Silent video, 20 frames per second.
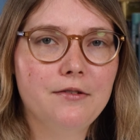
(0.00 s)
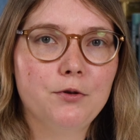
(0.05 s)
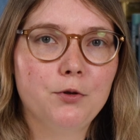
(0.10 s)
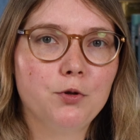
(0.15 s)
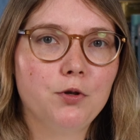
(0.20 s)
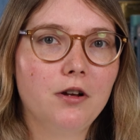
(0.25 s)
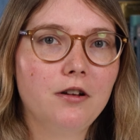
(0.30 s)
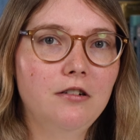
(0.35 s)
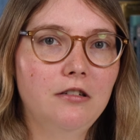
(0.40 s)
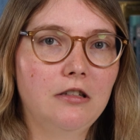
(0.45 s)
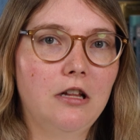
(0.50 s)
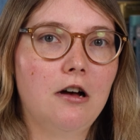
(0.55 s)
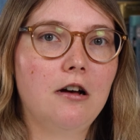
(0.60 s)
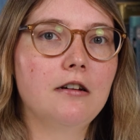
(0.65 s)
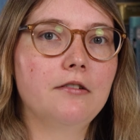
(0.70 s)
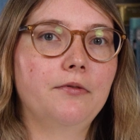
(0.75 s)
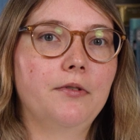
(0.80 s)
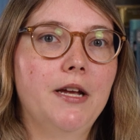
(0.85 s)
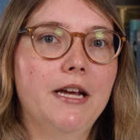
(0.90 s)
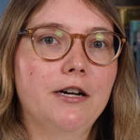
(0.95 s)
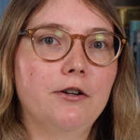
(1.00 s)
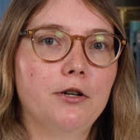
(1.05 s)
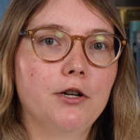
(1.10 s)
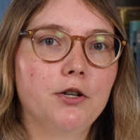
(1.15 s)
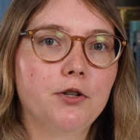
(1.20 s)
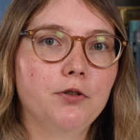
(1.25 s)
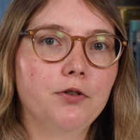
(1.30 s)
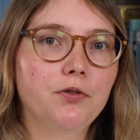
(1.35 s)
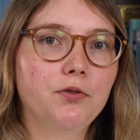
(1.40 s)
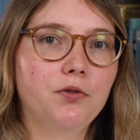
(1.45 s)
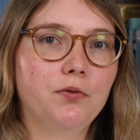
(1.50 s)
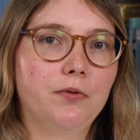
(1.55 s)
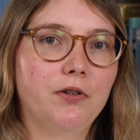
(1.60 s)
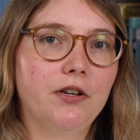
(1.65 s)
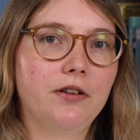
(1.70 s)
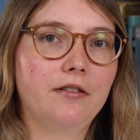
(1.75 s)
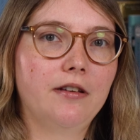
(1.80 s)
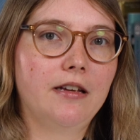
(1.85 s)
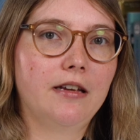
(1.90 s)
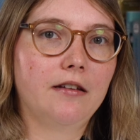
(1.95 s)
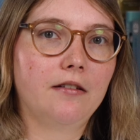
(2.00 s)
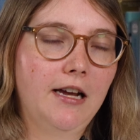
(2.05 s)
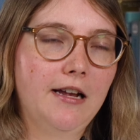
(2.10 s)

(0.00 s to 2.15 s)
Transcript: there's not a lot of characters, which I think